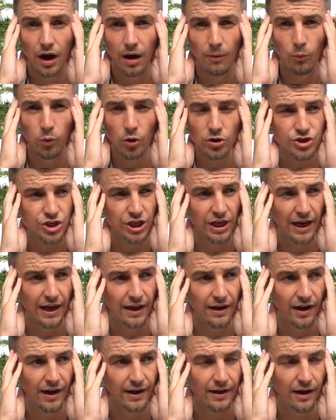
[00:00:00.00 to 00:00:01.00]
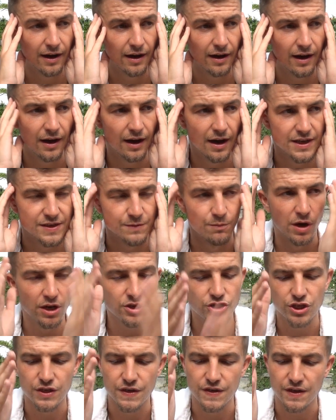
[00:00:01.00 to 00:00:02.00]
I'm watching it, and as
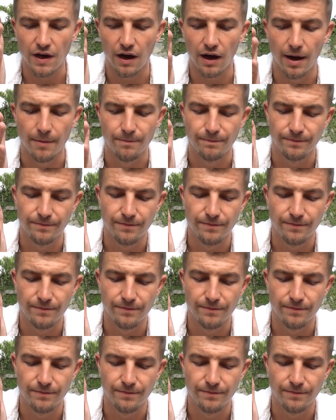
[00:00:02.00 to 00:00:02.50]
much as I